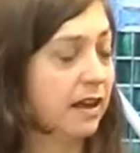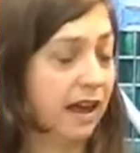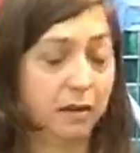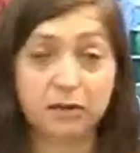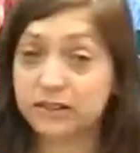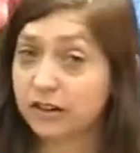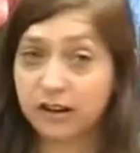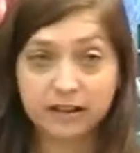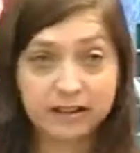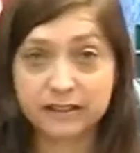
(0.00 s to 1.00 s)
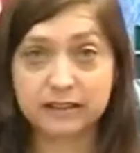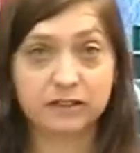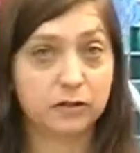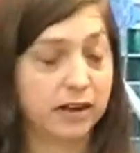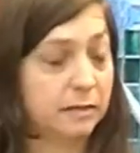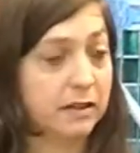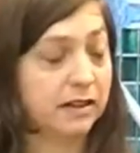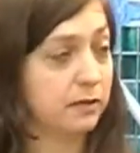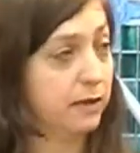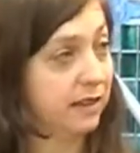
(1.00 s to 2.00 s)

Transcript: and we started in sixth grade because we